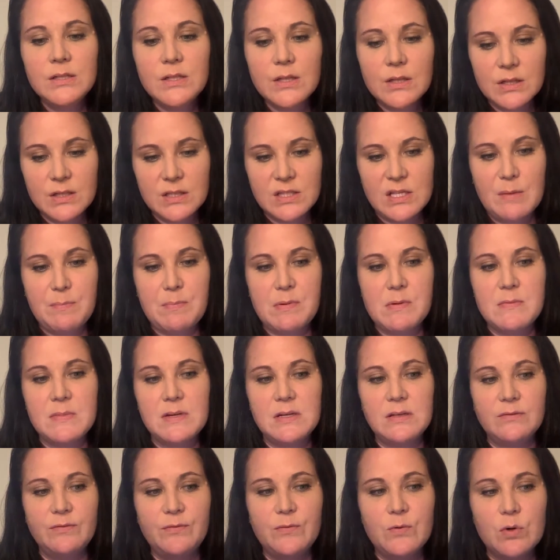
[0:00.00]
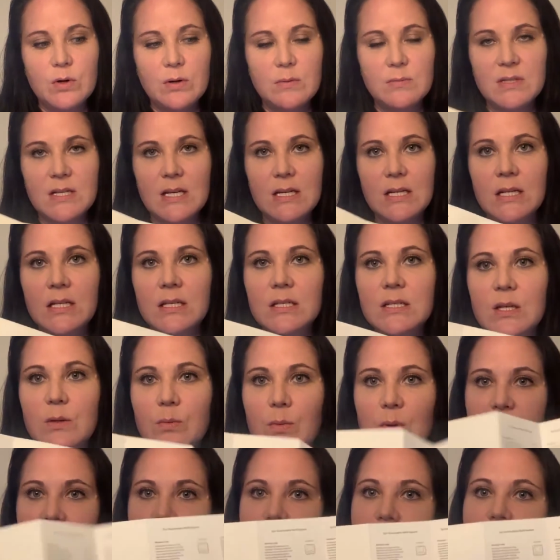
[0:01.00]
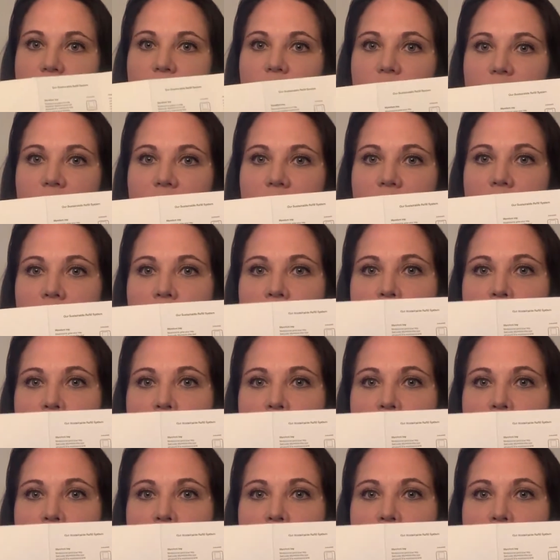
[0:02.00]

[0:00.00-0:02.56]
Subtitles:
the supplement forms and into what it's doing.